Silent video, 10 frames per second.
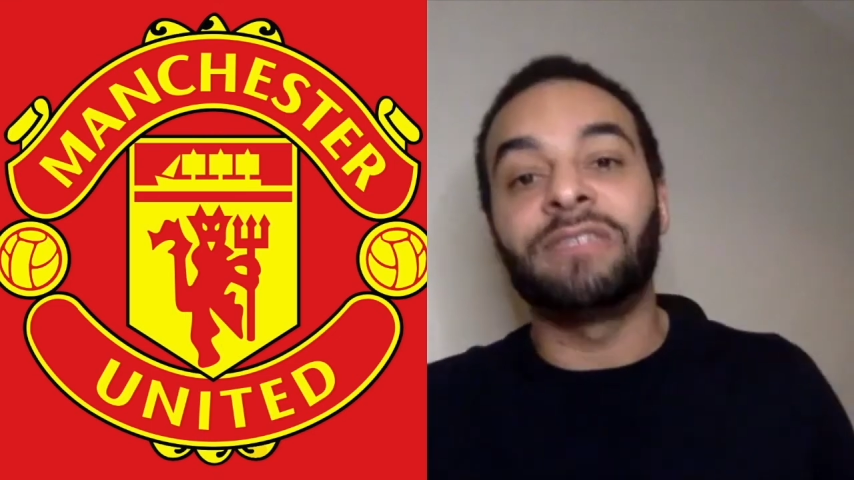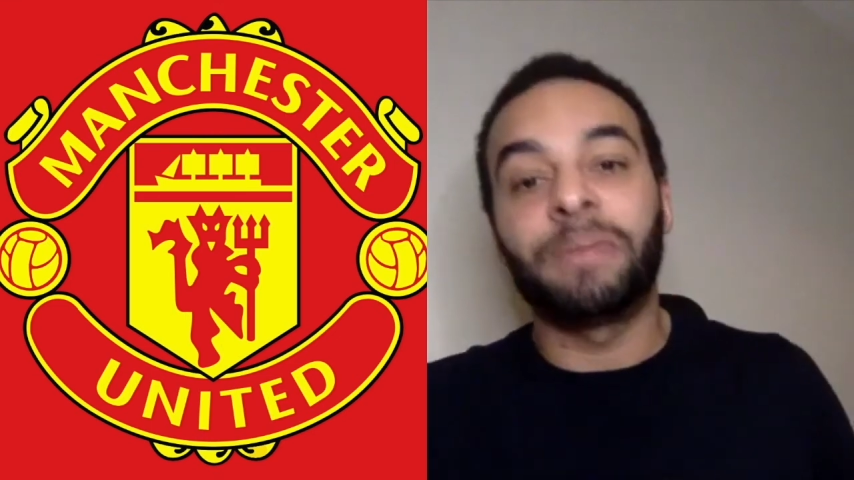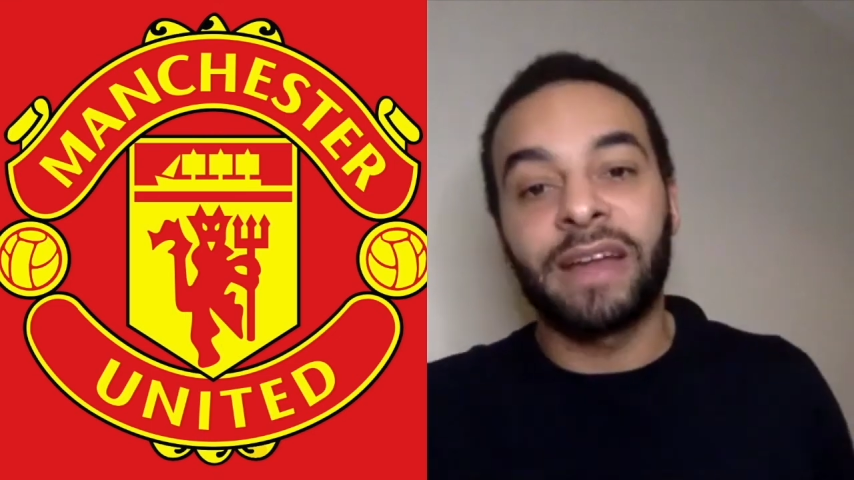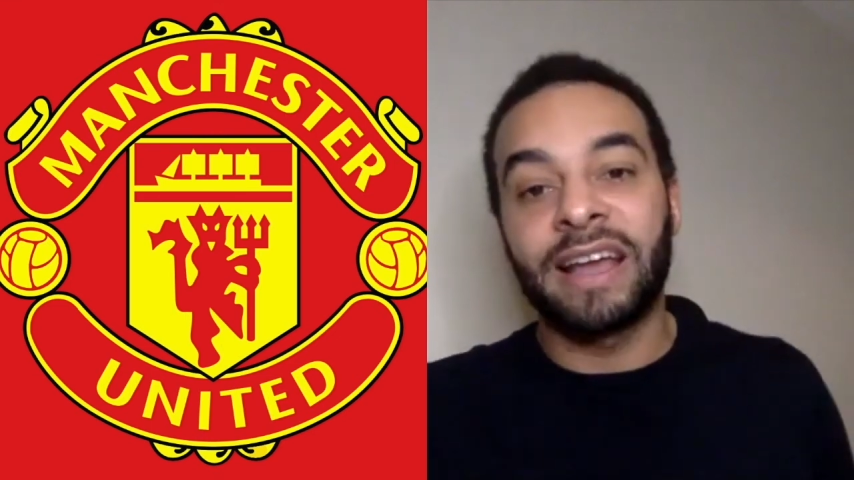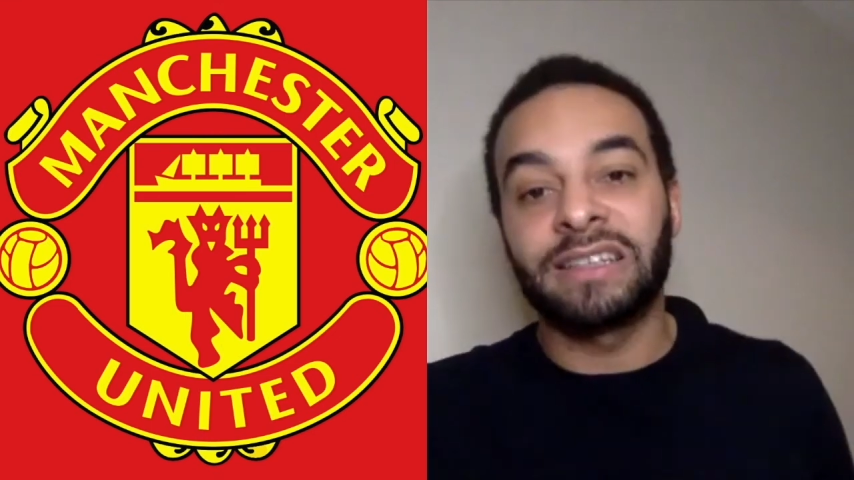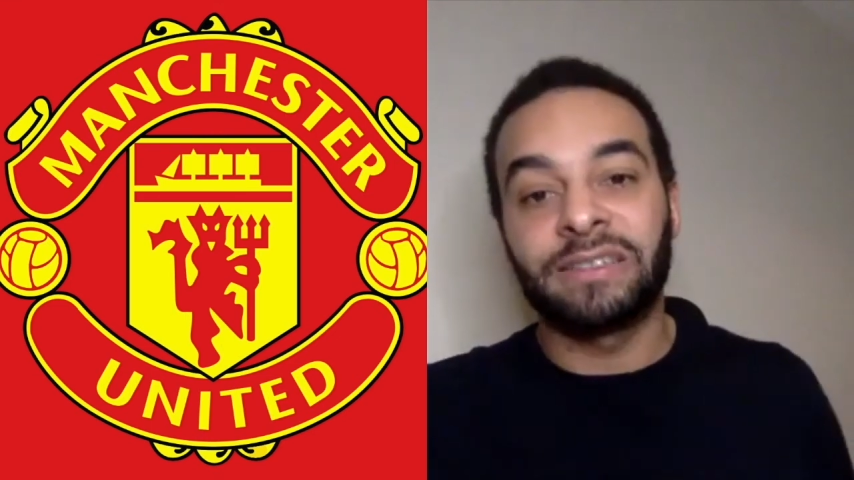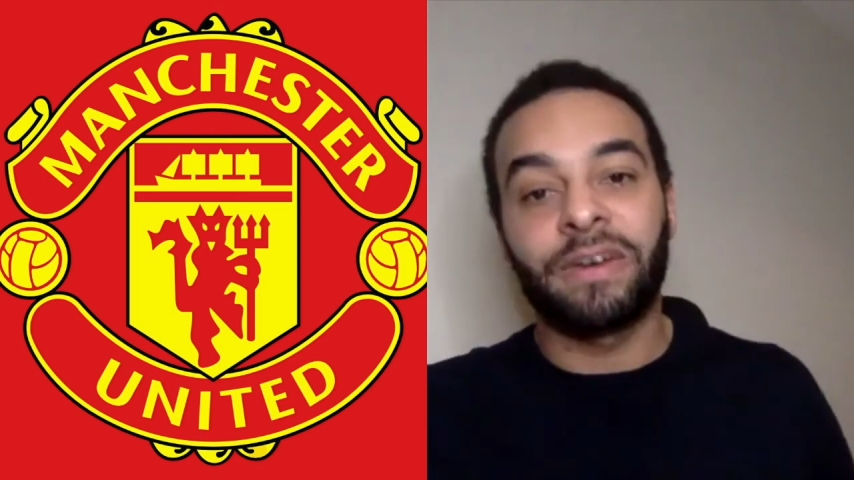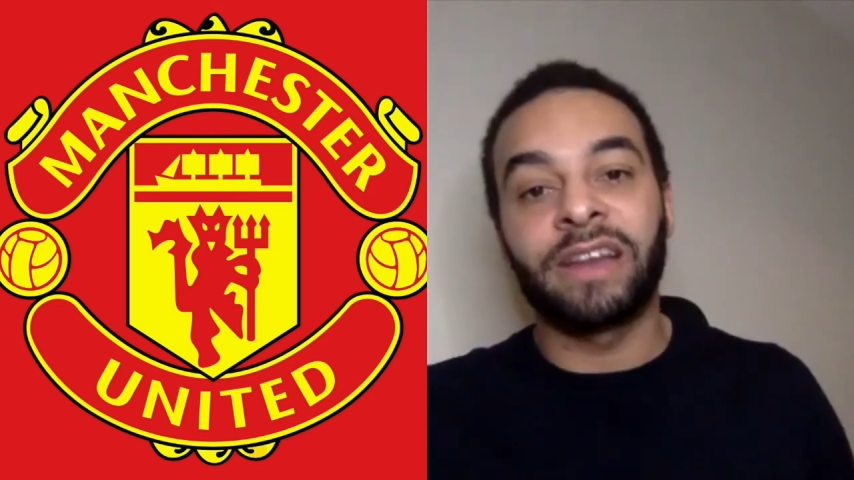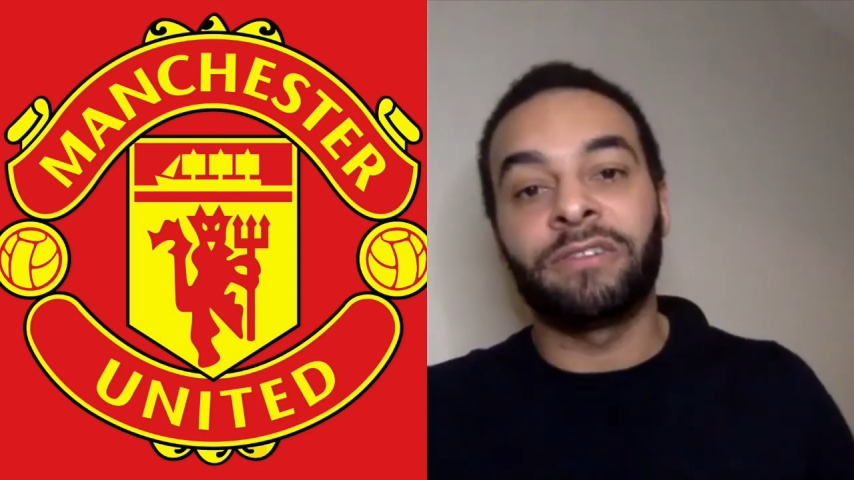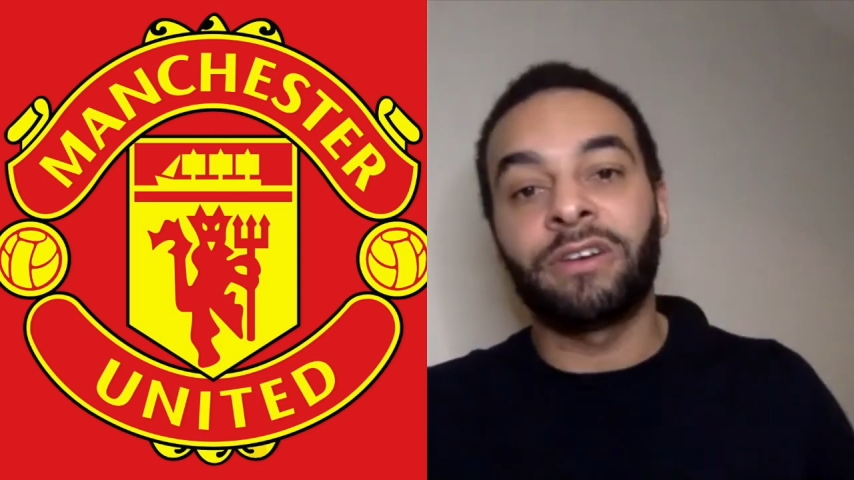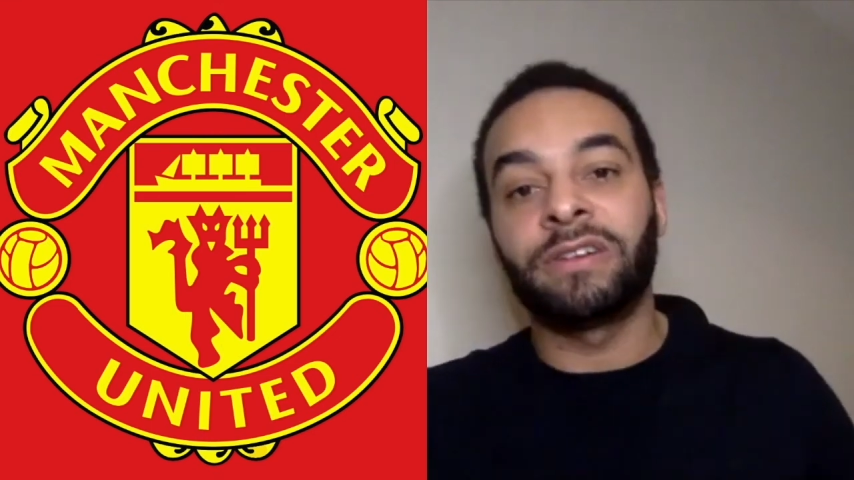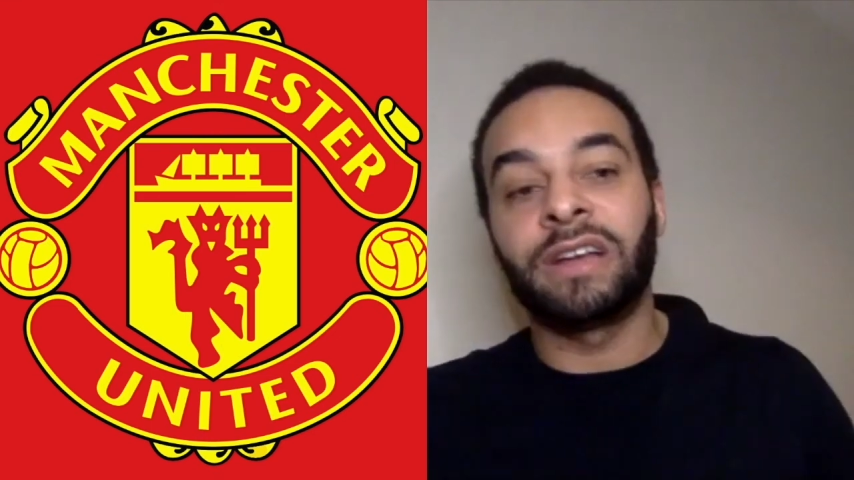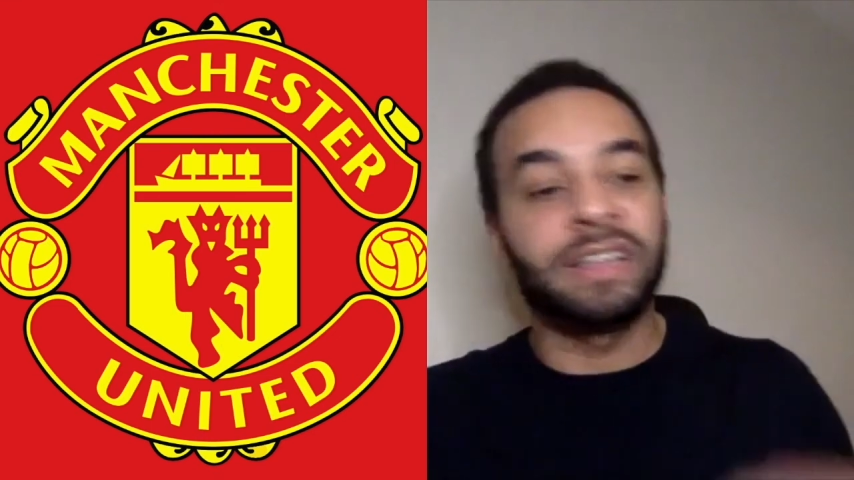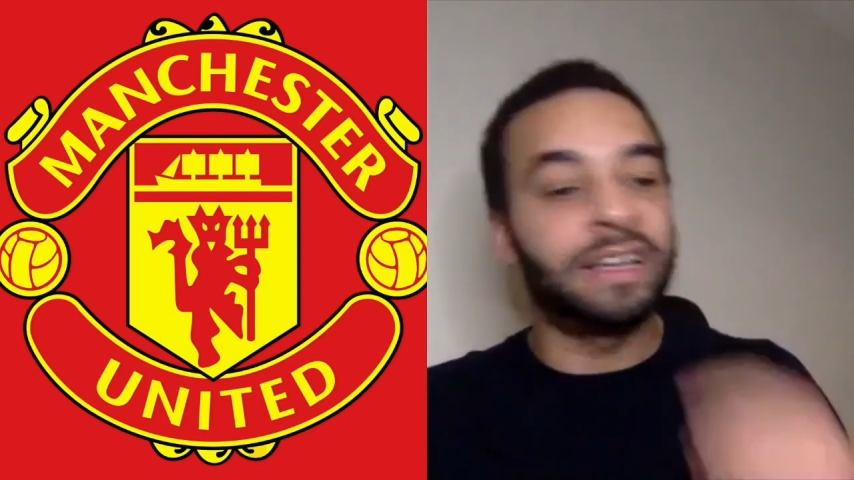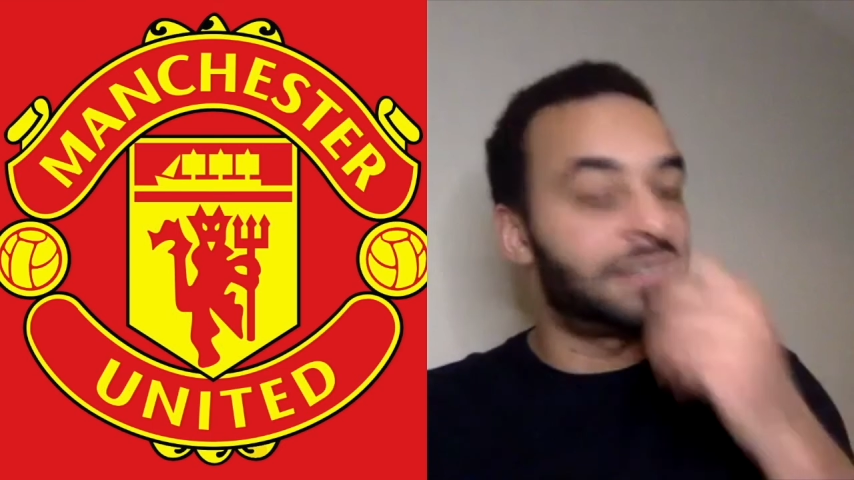the players to find their own ideas.